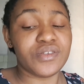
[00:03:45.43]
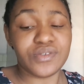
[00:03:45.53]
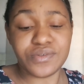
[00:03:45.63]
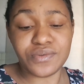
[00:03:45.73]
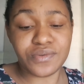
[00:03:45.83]

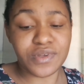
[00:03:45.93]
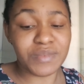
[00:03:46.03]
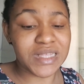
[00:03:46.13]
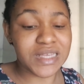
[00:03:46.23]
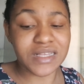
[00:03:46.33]
So
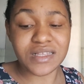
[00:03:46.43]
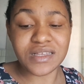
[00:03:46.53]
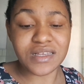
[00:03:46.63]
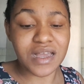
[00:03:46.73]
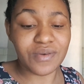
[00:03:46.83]

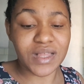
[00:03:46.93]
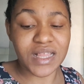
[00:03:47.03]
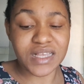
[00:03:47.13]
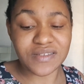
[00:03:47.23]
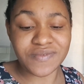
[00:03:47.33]
immediately our
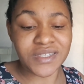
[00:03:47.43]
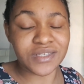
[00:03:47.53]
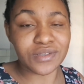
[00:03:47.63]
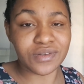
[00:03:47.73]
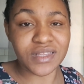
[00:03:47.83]
last
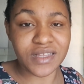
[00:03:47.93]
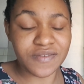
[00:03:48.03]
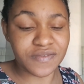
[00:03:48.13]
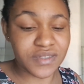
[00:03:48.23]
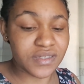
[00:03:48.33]
visitor
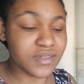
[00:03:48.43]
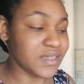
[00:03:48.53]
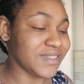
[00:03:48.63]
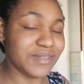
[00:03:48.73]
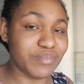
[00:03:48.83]
left,
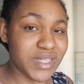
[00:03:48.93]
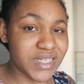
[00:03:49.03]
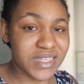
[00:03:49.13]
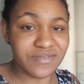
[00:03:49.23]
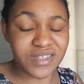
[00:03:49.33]
the
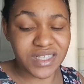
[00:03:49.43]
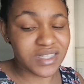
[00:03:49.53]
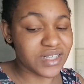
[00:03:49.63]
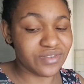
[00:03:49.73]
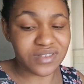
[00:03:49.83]
place,
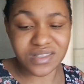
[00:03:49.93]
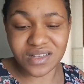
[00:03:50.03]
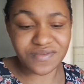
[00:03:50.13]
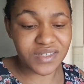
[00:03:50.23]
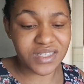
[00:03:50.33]
everything, I just
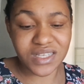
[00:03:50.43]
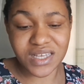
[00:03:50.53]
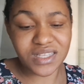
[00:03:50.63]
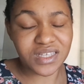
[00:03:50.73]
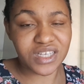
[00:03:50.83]
left it
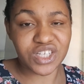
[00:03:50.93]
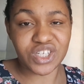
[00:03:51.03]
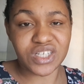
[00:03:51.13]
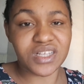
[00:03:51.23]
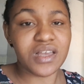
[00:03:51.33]
here in the
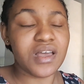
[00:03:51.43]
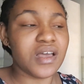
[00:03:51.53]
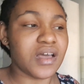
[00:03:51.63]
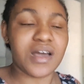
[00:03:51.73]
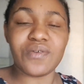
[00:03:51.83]
kitchen.
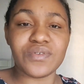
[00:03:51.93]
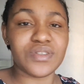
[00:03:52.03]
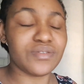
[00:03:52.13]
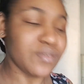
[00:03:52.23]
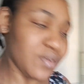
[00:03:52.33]
I
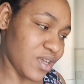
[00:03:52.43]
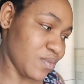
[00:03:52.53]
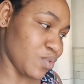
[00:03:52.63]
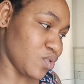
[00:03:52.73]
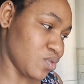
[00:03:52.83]
was not
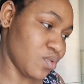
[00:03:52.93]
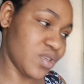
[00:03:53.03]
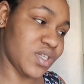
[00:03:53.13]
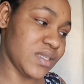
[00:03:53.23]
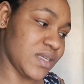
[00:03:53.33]
able to
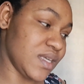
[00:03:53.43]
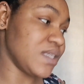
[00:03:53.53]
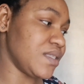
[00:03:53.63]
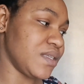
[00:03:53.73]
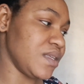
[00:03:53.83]
wash it
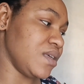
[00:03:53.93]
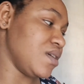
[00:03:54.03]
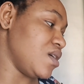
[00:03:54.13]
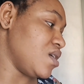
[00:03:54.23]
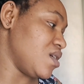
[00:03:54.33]
yesterday.
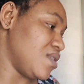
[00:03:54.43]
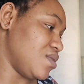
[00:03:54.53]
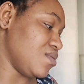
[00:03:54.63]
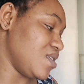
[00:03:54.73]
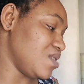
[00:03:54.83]

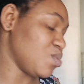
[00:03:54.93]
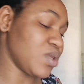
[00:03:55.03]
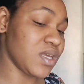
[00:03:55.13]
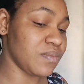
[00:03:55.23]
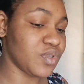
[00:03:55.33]
So this
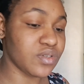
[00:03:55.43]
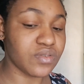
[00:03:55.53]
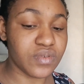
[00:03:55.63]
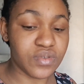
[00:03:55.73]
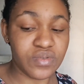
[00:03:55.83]
morning I'm
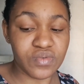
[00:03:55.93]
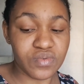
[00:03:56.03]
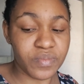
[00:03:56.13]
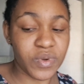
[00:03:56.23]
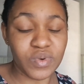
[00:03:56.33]
just going
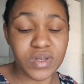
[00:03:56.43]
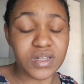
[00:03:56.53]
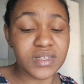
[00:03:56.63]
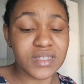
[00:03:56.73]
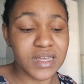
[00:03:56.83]
to
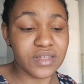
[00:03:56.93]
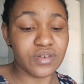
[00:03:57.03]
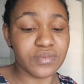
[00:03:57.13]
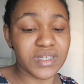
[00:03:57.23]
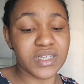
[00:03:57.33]
quickly
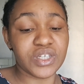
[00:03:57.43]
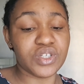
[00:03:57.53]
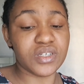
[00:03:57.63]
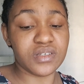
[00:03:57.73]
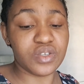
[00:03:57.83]
tidy up the
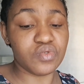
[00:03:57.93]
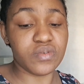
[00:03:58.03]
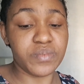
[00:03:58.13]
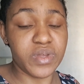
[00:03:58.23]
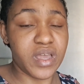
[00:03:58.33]
kitchen,
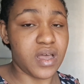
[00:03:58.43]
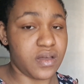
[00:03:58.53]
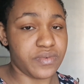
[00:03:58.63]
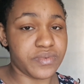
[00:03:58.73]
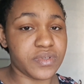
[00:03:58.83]
sweep the
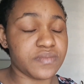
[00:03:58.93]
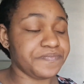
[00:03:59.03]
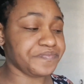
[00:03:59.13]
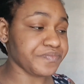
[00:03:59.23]
house,